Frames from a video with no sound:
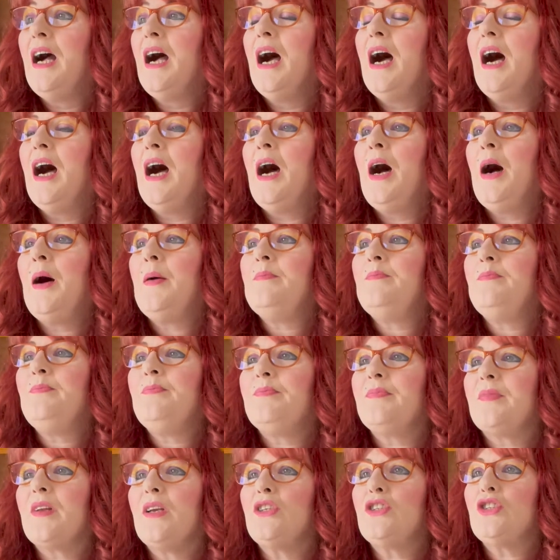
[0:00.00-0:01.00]

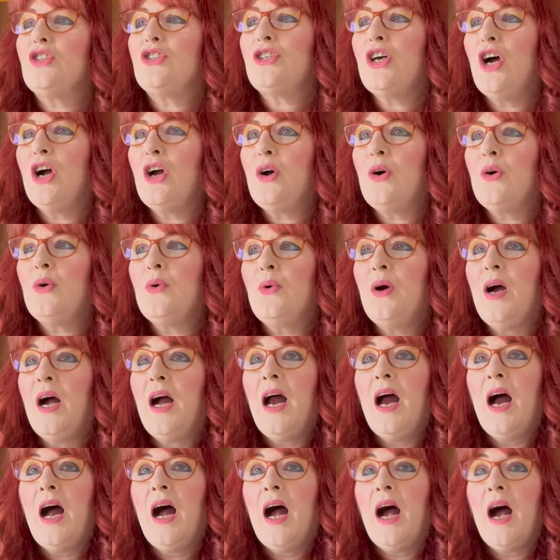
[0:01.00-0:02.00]
So
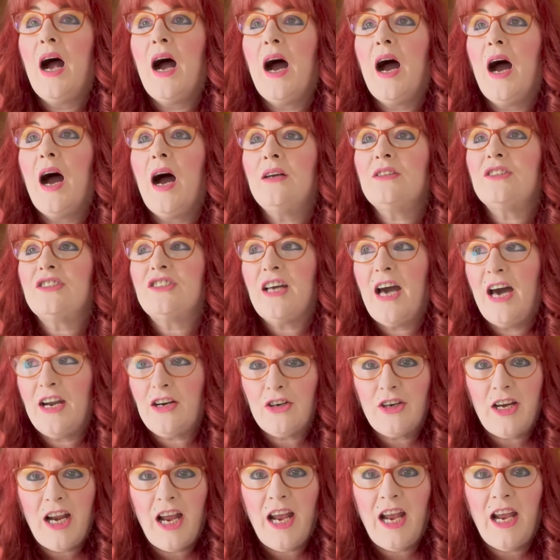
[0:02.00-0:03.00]
on
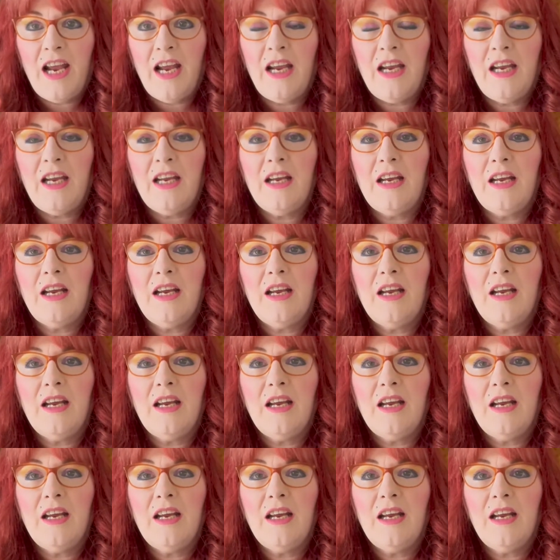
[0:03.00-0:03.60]
Saturday,